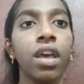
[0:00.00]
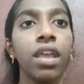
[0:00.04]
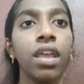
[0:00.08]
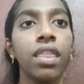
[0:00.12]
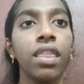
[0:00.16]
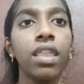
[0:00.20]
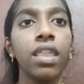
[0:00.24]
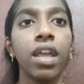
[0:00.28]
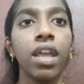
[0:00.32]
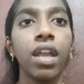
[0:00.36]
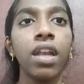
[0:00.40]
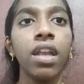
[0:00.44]

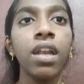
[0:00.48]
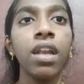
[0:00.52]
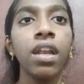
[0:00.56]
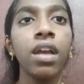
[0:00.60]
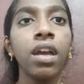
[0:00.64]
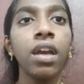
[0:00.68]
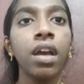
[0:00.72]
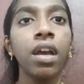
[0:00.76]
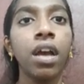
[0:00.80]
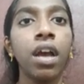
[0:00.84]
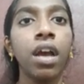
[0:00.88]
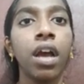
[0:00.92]
Then
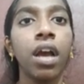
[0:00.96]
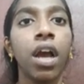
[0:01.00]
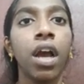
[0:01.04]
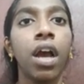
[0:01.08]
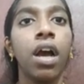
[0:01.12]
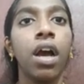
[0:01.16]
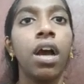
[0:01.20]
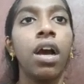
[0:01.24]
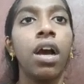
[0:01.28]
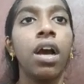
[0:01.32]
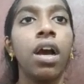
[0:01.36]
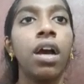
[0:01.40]

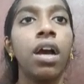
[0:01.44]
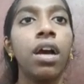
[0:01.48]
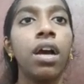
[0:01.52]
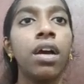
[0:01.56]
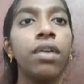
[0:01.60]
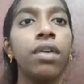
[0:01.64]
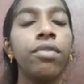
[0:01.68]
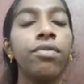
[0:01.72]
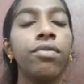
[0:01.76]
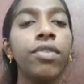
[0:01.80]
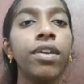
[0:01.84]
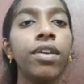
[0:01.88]

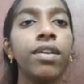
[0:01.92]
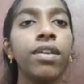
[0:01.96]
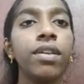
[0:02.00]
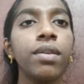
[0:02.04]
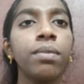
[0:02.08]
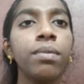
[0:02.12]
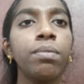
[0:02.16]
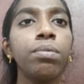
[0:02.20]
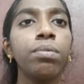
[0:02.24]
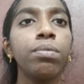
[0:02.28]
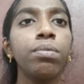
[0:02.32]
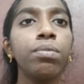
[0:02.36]

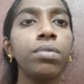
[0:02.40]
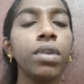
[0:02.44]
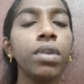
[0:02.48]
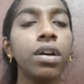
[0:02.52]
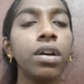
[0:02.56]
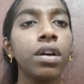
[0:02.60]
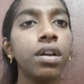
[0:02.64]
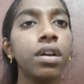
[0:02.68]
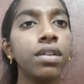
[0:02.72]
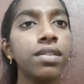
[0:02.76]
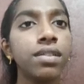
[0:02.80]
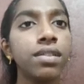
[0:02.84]
we
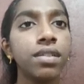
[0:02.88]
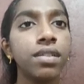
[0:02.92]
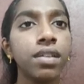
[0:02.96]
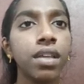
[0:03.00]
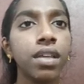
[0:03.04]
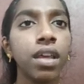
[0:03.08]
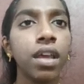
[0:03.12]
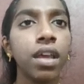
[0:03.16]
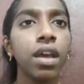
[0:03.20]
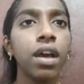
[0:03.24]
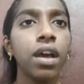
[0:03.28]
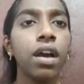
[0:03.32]

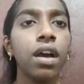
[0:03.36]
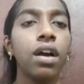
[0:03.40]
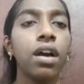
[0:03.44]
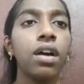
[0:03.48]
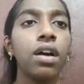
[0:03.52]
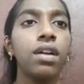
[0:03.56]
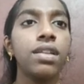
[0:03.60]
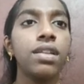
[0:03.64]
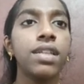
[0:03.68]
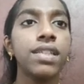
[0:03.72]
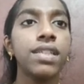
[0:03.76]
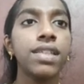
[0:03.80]
see
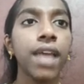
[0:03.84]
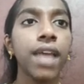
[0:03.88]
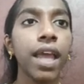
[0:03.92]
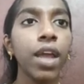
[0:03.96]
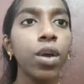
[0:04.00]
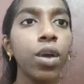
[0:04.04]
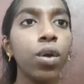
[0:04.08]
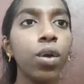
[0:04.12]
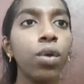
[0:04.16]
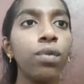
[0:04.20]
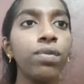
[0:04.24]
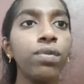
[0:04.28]
the
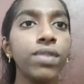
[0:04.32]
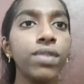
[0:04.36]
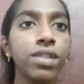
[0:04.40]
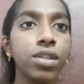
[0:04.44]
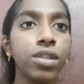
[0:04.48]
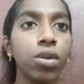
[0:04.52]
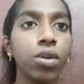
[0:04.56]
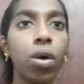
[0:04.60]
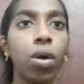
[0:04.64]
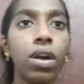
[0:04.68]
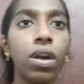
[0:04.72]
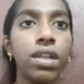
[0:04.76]

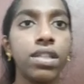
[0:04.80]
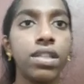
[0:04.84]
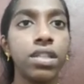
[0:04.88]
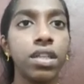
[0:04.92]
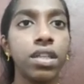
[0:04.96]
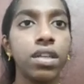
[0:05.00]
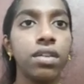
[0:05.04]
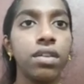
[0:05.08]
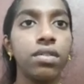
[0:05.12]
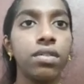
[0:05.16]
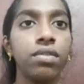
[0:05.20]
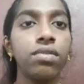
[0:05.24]

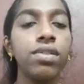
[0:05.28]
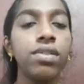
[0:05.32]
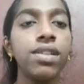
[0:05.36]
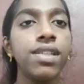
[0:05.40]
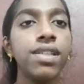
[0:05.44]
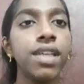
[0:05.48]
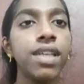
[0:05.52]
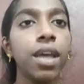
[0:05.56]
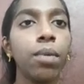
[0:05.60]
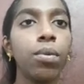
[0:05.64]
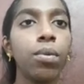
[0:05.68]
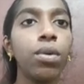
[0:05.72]
psychophysiology. We'll
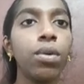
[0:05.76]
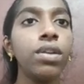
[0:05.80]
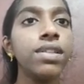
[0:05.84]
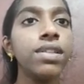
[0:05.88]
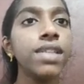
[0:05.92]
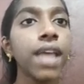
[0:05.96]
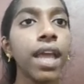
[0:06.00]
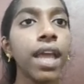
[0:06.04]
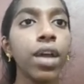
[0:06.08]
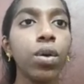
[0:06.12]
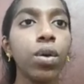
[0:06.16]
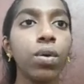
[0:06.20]
see about
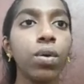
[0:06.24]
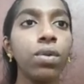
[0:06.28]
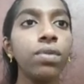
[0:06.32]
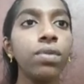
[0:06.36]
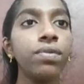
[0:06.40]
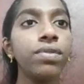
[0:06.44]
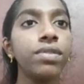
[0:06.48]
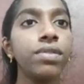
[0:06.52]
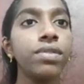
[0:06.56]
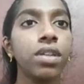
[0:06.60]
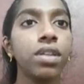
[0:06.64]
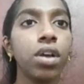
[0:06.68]

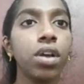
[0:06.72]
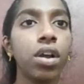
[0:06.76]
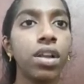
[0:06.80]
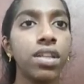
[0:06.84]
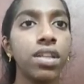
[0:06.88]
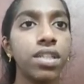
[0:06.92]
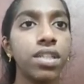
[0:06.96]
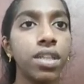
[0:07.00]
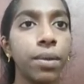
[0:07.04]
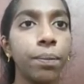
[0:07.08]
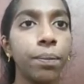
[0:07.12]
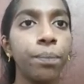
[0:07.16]

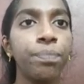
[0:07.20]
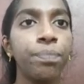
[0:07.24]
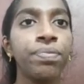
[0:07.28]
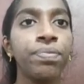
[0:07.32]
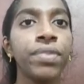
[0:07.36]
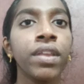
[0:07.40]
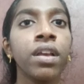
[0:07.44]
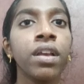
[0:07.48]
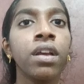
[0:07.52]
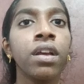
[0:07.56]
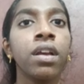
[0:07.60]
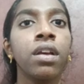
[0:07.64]
psychophysiology.
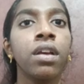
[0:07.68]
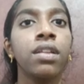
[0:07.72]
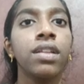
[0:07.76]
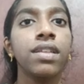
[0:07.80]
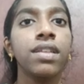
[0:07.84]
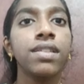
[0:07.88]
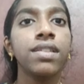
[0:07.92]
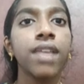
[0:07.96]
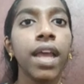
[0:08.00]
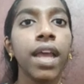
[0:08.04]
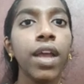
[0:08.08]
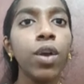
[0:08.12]

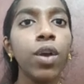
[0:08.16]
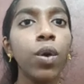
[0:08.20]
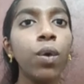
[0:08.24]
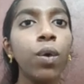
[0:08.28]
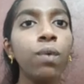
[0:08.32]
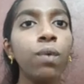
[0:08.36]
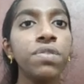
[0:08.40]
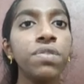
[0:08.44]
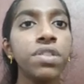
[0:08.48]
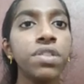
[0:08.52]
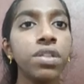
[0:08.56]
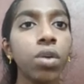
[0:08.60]
The
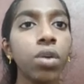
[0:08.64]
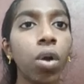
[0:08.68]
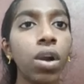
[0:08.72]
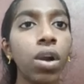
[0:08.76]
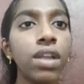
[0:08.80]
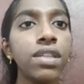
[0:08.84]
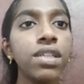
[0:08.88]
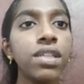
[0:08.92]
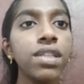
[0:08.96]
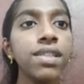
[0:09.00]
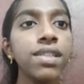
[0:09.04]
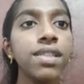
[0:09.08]

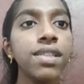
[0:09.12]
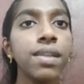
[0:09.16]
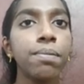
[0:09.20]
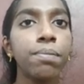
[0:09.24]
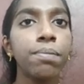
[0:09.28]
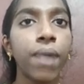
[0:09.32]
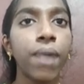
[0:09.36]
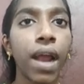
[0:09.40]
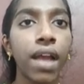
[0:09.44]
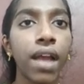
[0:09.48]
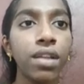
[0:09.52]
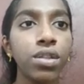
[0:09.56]
psychophysiology is the
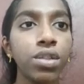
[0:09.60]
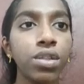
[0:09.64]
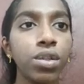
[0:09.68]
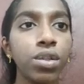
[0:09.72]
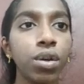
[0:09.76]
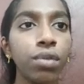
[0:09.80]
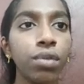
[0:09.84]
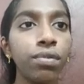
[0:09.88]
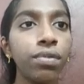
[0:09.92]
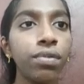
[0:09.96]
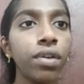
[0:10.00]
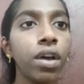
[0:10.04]
branch
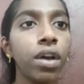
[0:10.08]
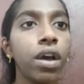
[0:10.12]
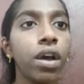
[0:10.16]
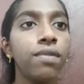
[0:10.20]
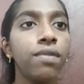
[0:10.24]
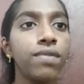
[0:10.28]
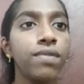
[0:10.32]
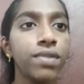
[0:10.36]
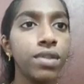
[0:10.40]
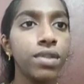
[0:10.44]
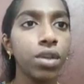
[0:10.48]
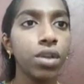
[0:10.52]
of
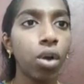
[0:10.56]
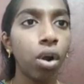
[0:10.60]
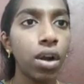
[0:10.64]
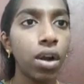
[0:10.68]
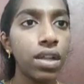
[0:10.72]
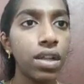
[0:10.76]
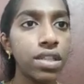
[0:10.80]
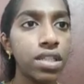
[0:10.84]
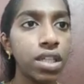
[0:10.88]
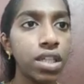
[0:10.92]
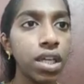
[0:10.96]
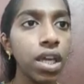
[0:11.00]

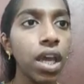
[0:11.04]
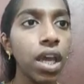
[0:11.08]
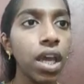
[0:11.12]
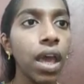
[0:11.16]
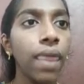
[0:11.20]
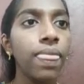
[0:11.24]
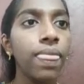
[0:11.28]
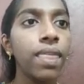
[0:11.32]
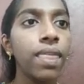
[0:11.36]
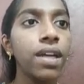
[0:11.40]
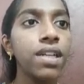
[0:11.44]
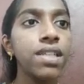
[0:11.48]
physiology
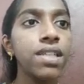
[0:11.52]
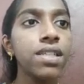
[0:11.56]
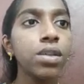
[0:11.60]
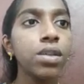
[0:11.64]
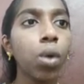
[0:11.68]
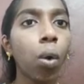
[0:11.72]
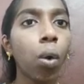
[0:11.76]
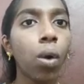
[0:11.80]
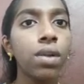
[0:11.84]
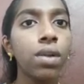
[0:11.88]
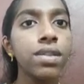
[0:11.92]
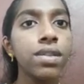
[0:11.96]
that is
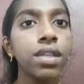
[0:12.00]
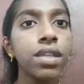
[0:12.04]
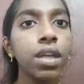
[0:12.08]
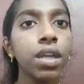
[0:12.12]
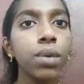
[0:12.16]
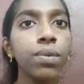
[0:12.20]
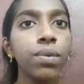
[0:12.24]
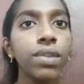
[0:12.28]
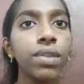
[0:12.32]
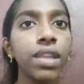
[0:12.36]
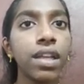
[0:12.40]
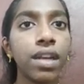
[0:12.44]

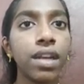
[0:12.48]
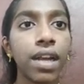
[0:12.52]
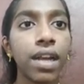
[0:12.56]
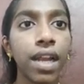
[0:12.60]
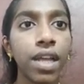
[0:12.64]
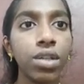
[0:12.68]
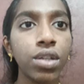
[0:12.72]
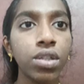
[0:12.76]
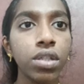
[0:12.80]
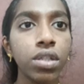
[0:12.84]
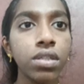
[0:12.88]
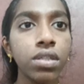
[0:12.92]
concerned with the
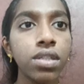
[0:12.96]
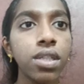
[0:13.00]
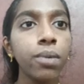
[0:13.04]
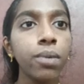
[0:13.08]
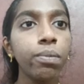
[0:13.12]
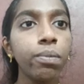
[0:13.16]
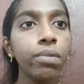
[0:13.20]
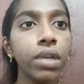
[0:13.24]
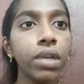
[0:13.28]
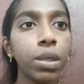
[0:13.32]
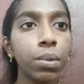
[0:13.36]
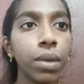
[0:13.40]

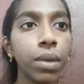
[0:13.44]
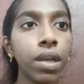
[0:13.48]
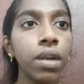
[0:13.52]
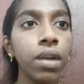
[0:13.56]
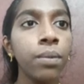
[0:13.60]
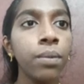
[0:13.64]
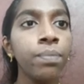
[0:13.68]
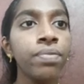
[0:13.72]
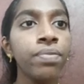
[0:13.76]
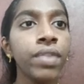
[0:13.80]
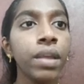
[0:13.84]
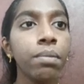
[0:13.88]
relationship
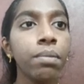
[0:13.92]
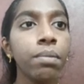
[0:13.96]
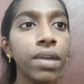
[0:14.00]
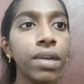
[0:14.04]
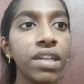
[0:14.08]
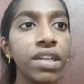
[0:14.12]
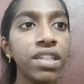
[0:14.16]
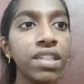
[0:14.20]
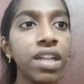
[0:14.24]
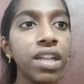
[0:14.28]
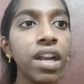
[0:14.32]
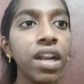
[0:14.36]
between
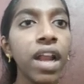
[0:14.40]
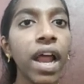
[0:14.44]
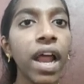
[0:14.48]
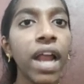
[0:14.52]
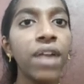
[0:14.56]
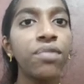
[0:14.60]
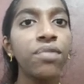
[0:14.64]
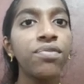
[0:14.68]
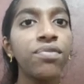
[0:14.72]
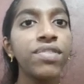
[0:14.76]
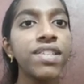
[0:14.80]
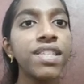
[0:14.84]
mental
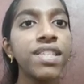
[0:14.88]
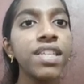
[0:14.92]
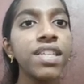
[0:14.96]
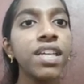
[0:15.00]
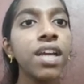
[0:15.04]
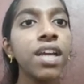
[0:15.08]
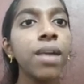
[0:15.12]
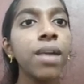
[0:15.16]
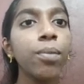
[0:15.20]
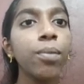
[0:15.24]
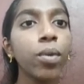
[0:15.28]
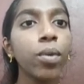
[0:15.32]
and
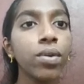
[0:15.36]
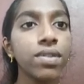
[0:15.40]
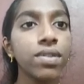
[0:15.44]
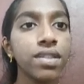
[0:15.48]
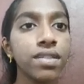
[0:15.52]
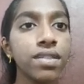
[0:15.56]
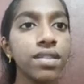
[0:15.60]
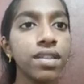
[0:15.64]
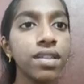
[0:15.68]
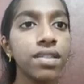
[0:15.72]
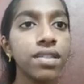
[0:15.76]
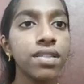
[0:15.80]
physical
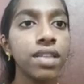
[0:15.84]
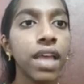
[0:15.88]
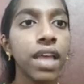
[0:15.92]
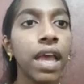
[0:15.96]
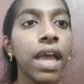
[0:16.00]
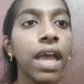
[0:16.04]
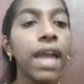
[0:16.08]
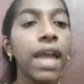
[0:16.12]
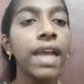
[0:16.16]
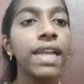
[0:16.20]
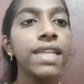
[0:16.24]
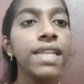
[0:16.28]
processes.
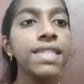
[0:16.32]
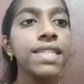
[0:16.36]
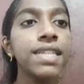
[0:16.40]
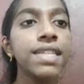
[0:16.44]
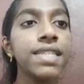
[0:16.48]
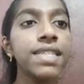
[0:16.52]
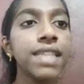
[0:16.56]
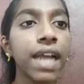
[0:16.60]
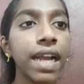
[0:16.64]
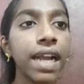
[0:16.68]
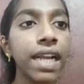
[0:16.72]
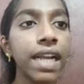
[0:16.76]
It is
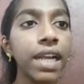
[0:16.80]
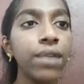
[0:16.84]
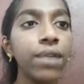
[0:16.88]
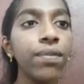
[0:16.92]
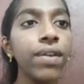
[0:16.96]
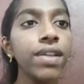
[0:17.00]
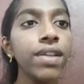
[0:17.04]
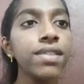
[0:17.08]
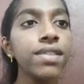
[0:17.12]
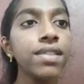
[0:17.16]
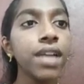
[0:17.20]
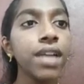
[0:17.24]
the
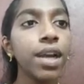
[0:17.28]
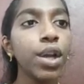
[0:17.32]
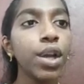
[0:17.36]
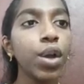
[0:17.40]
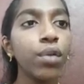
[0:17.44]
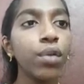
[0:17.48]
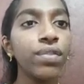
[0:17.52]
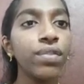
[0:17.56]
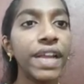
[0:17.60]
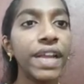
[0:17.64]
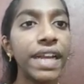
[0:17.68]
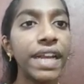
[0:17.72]
scientific study
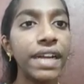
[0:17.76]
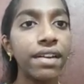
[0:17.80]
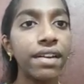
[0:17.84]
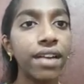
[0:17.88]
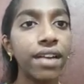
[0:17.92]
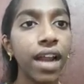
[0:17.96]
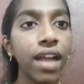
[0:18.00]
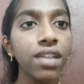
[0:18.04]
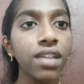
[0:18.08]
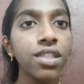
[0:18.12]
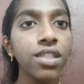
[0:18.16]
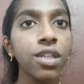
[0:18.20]
of the
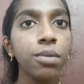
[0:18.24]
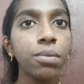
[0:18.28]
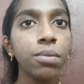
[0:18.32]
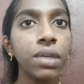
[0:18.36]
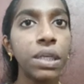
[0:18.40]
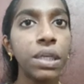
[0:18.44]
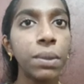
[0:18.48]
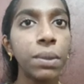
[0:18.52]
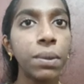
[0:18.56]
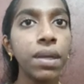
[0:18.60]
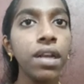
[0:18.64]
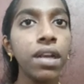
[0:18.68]
interaction
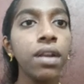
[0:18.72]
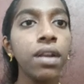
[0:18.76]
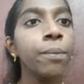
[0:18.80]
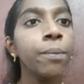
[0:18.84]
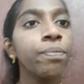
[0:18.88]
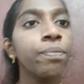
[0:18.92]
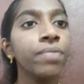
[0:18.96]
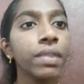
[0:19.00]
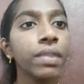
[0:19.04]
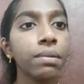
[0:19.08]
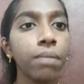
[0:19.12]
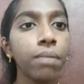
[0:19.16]
between
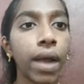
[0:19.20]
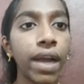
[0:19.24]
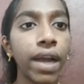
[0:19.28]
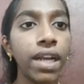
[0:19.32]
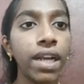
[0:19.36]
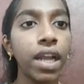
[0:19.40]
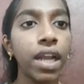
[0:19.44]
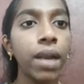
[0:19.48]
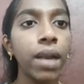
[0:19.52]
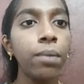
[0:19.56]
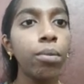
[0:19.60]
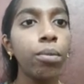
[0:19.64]

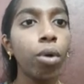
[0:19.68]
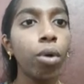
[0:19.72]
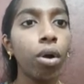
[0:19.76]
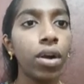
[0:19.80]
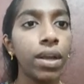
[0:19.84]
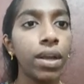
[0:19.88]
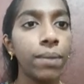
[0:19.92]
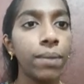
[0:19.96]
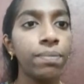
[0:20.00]
mind and body.